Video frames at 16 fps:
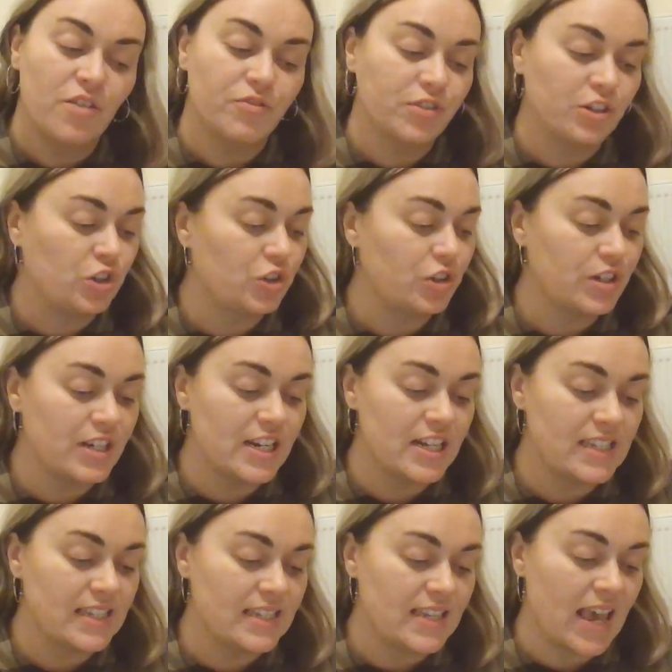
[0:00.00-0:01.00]
For
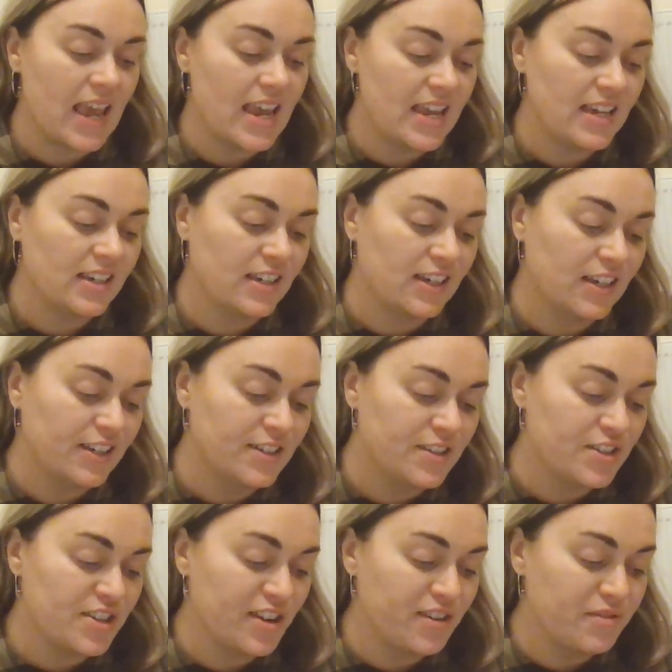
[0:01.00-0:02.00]
goodness sake,
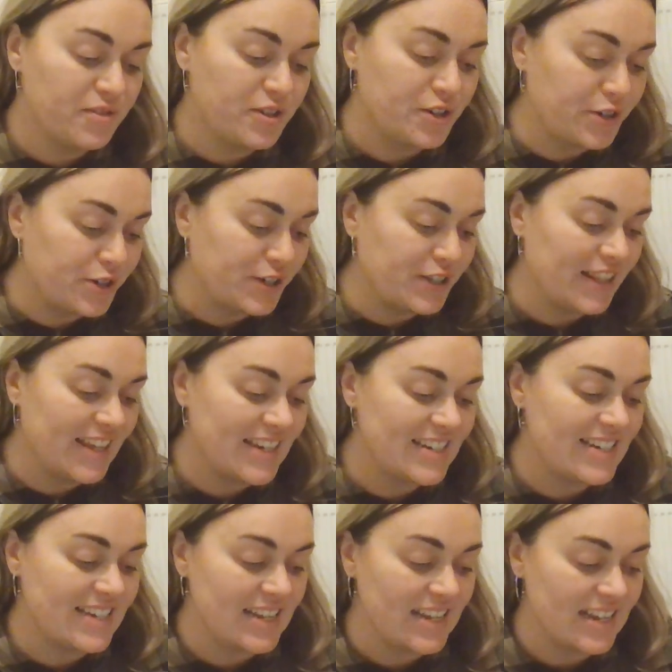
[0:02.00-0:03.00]
don't call it
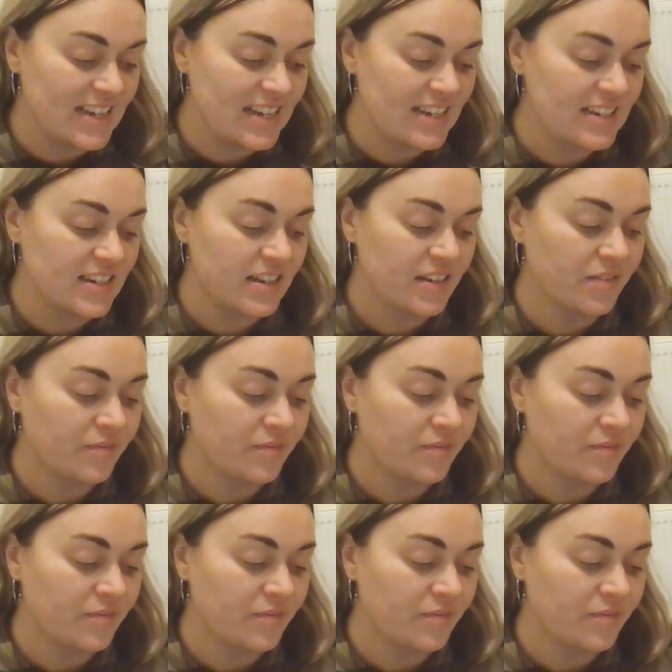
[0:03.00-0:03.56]
deed.